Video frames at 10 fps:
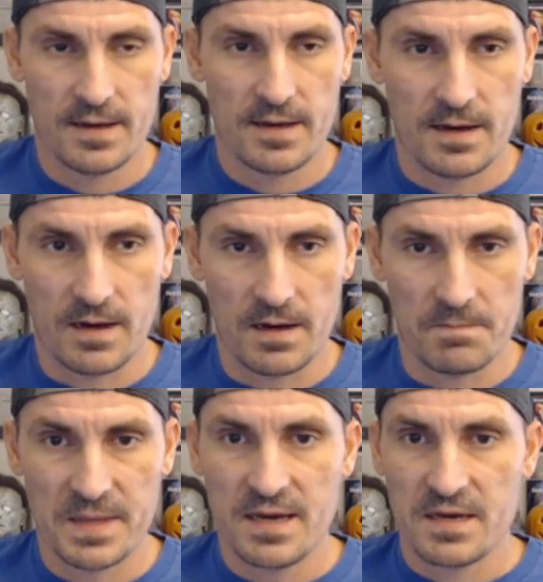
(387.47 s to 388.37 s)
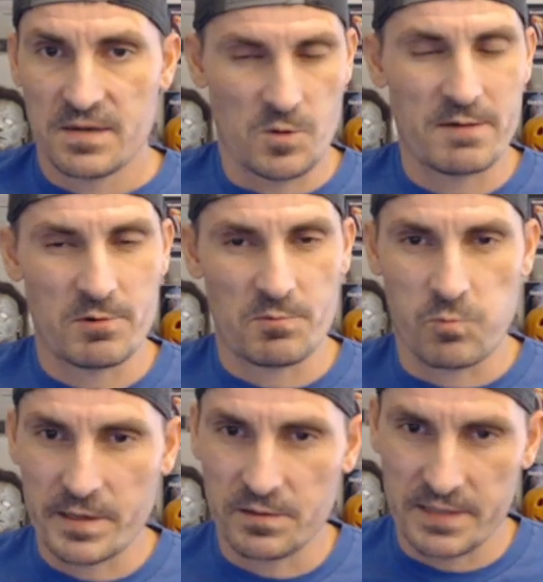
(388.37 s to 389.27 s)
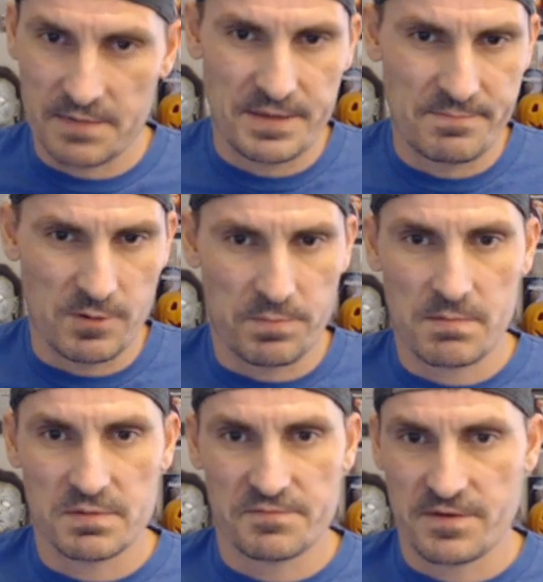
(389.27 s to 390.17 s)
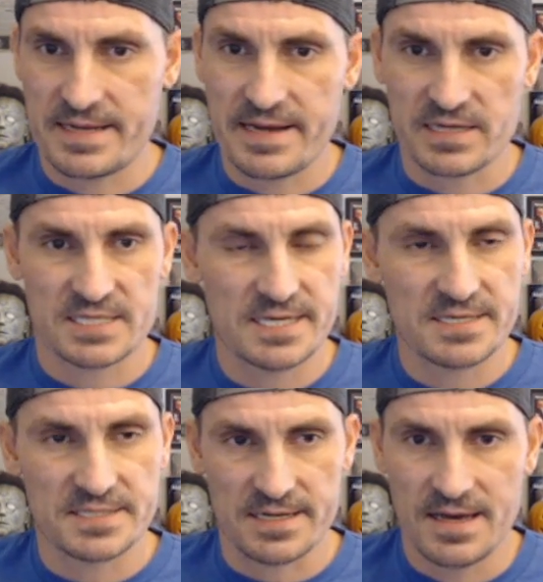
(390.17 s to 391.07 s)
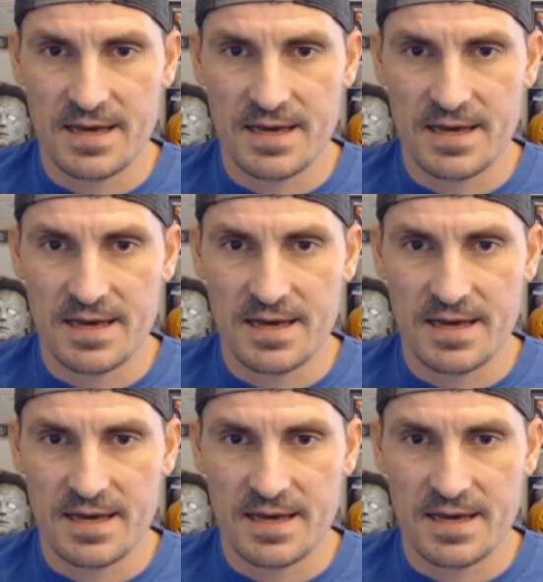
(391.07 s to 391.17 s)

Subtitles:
That would really get people pumped for the next season.